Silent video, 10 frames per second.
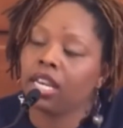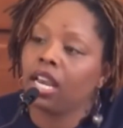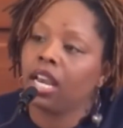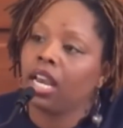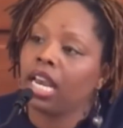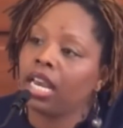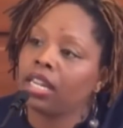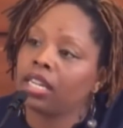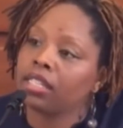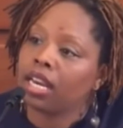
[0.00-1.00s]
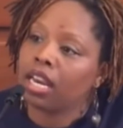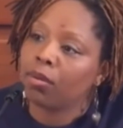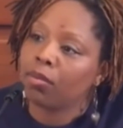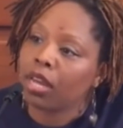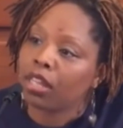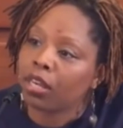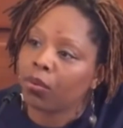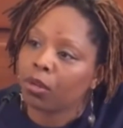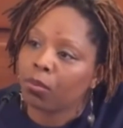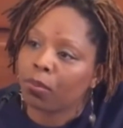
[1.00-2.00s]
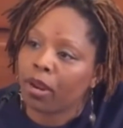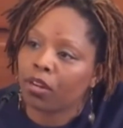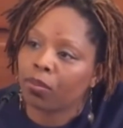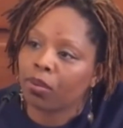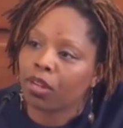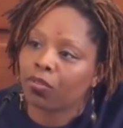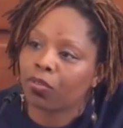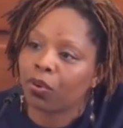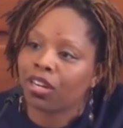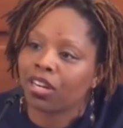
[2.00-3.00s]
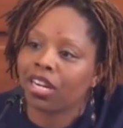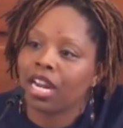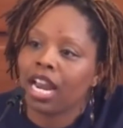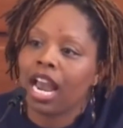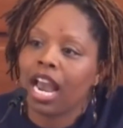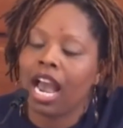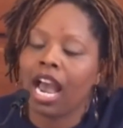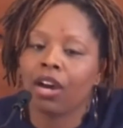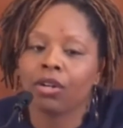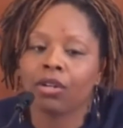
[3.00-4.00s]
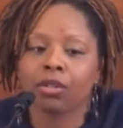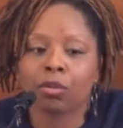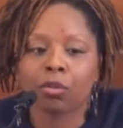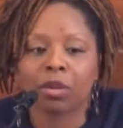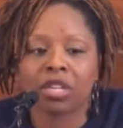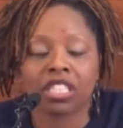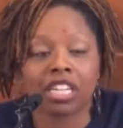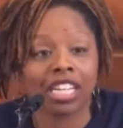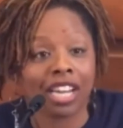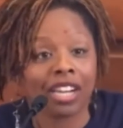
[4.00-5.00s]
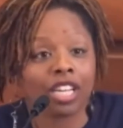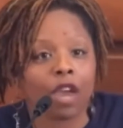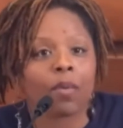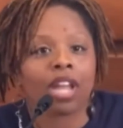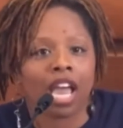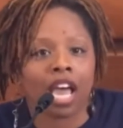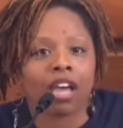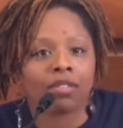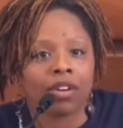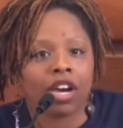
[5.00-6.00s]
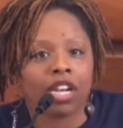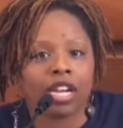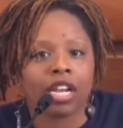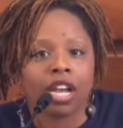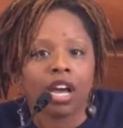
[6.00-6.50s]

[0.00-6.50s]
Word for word: And um, nothing would have prepared me for how much clarity I would have on,